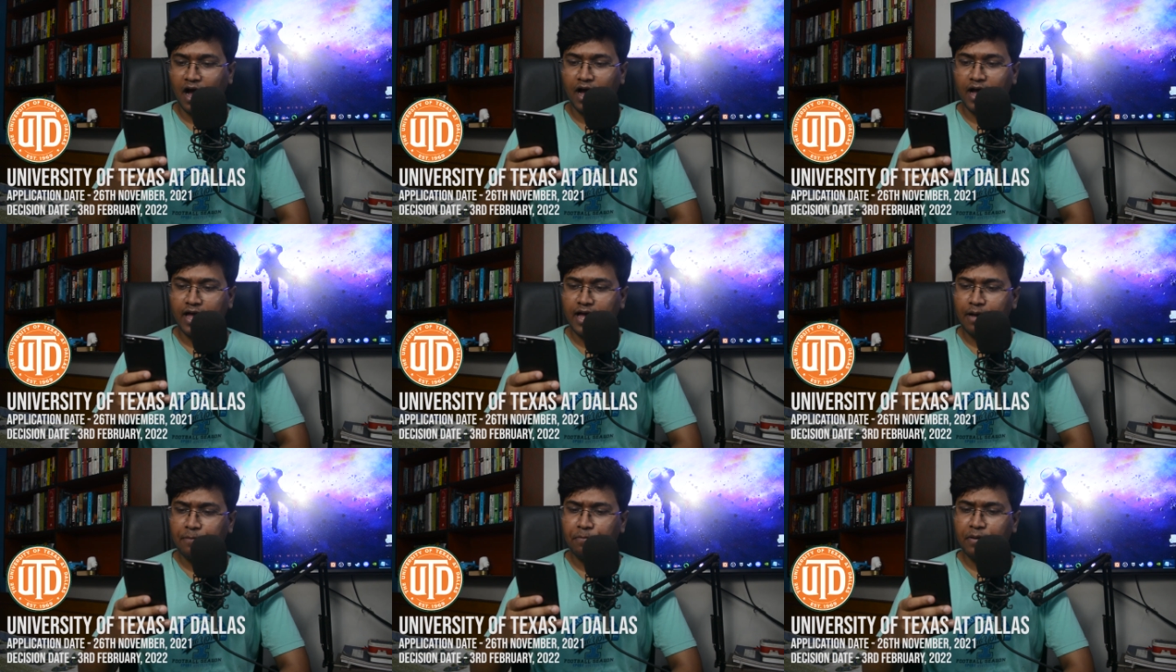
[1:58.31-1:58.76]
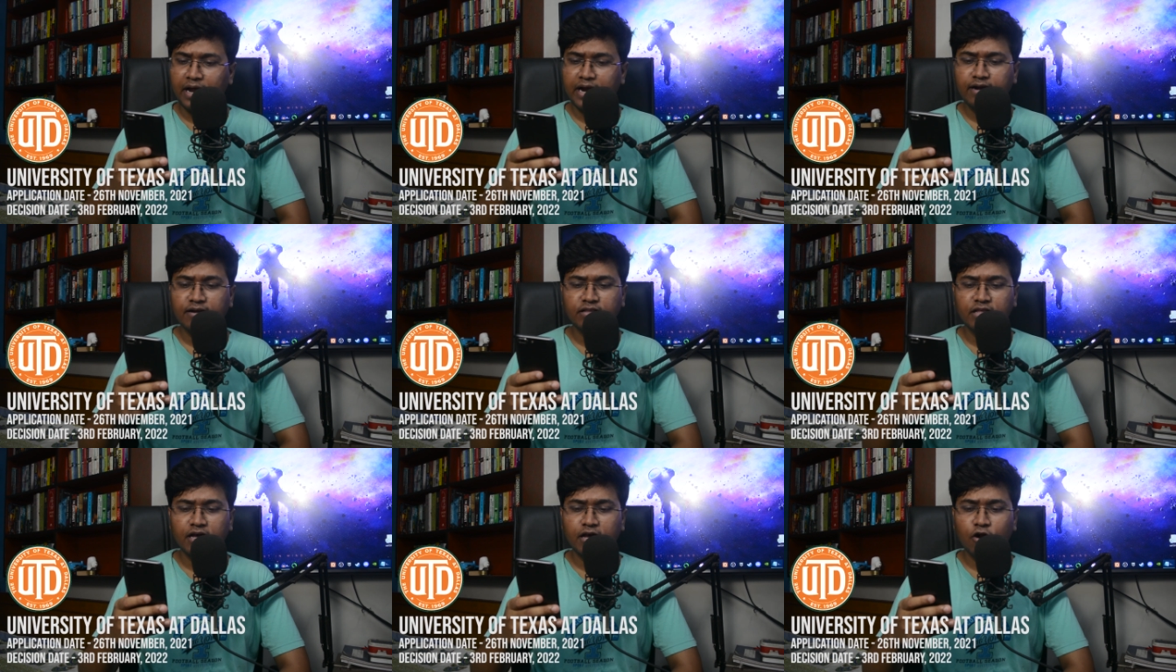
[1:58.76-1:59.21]
I
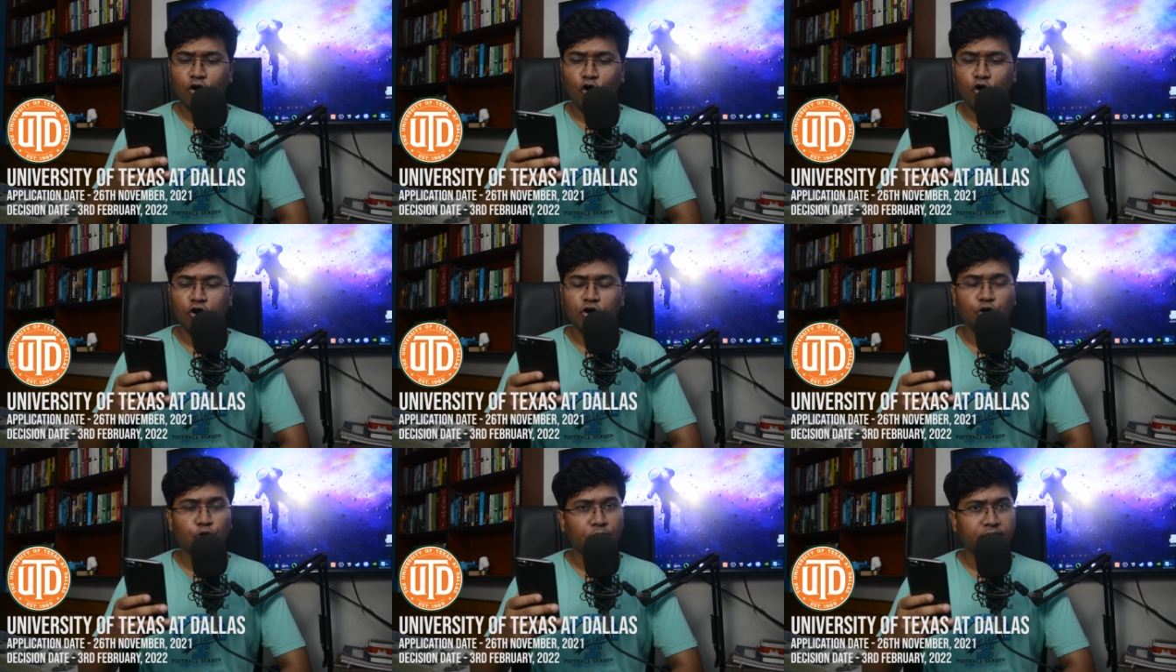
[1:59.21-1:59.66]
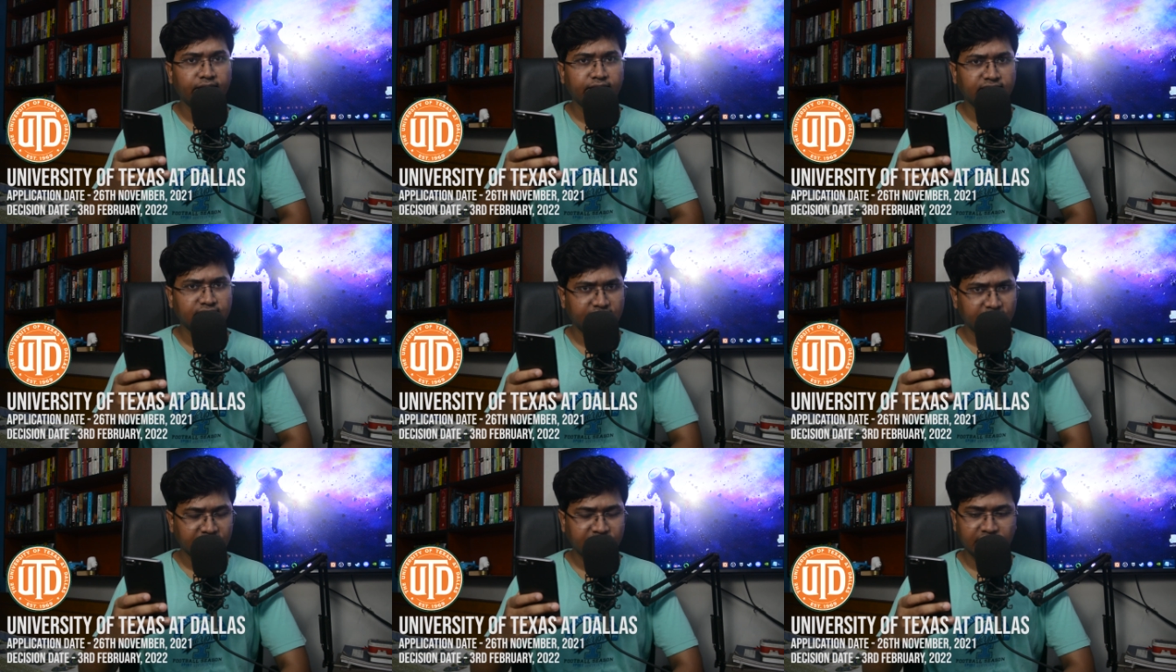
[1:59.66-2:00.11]
applied there on
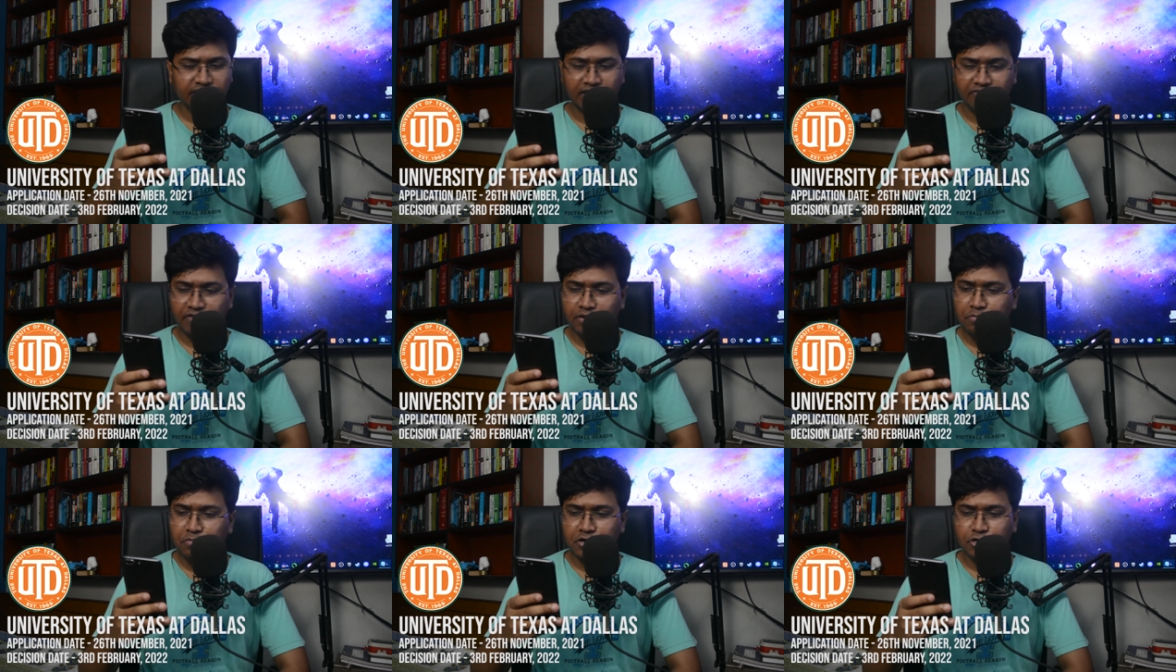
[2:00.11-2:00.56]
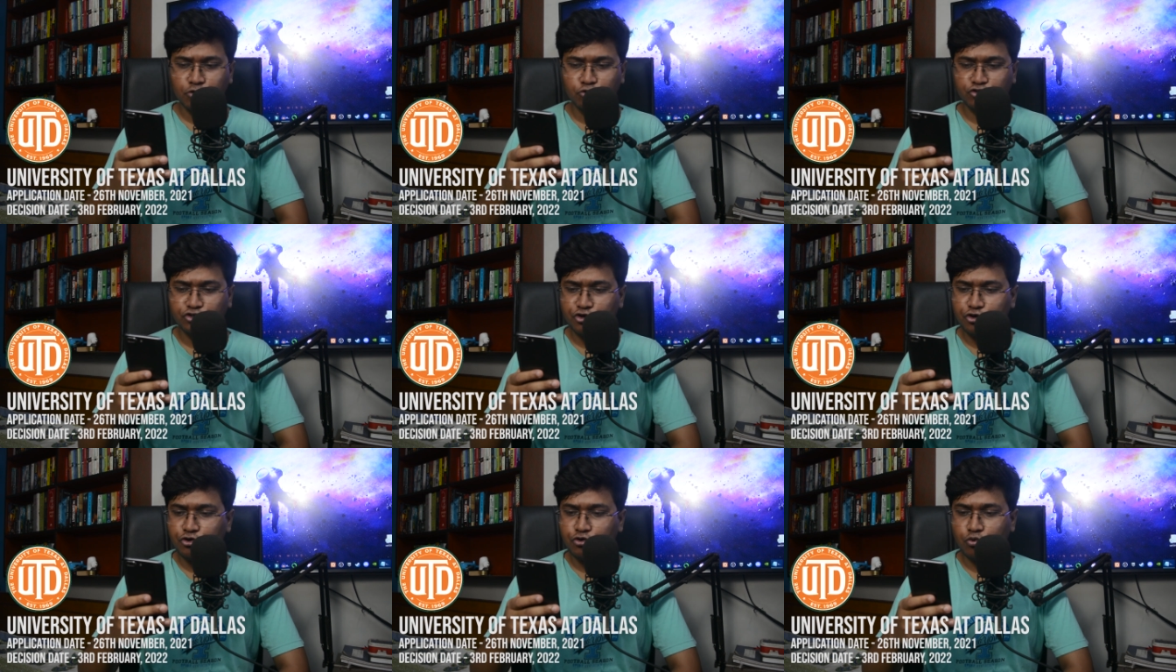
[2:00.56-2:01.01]
26th November
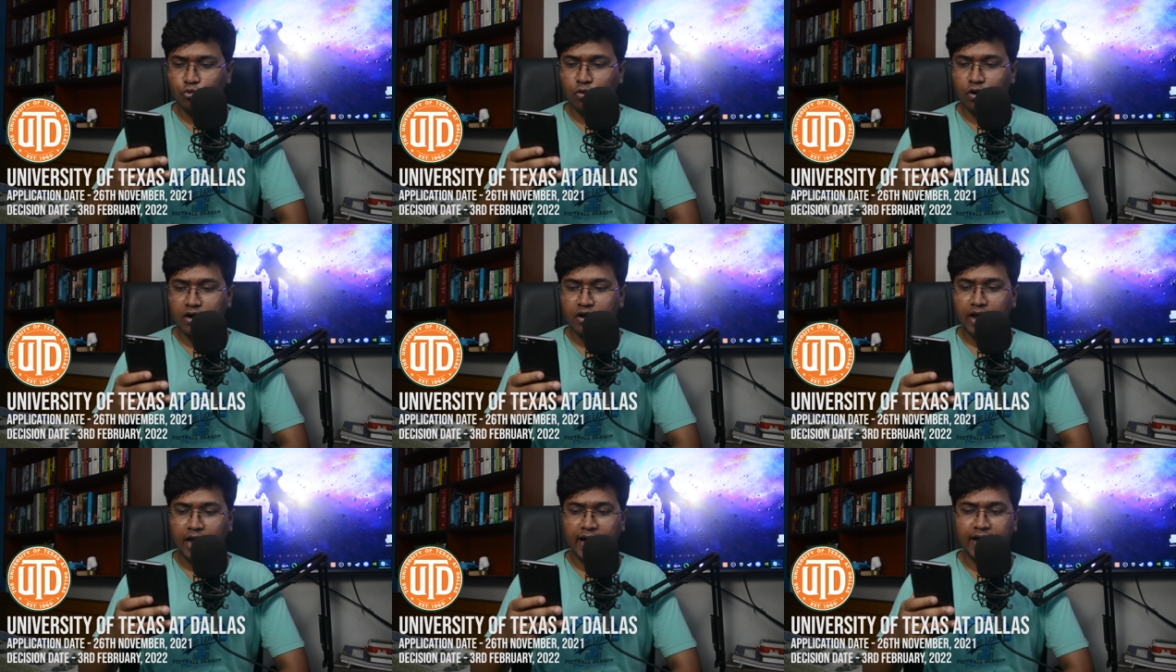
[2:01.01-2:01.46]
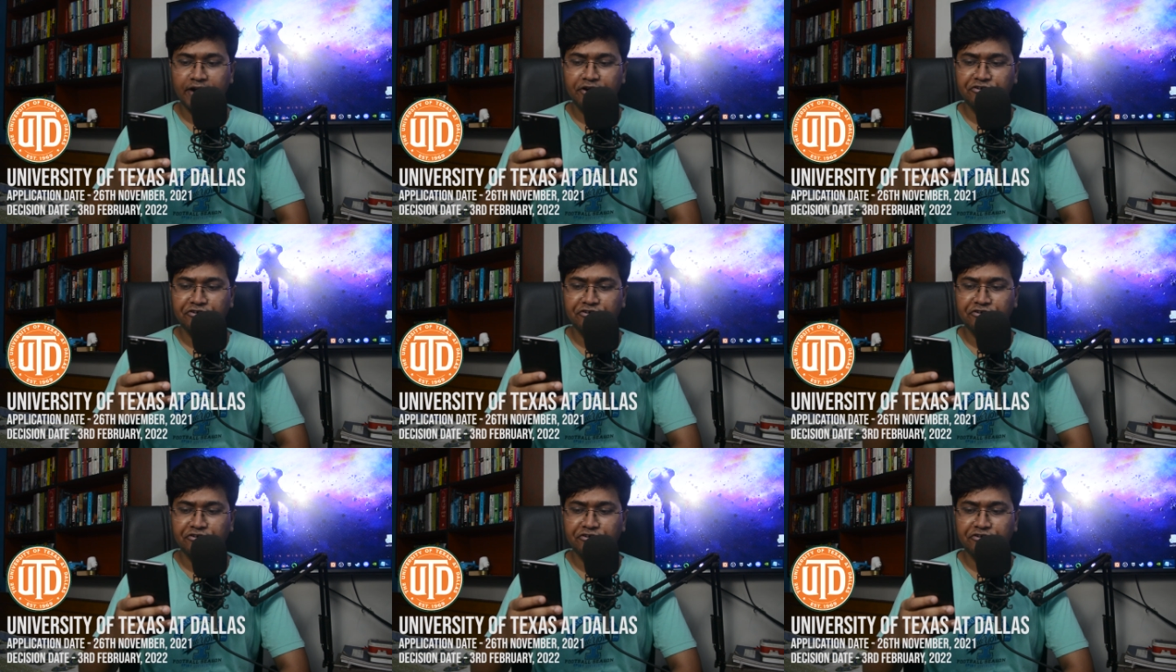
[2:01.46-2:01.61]
2021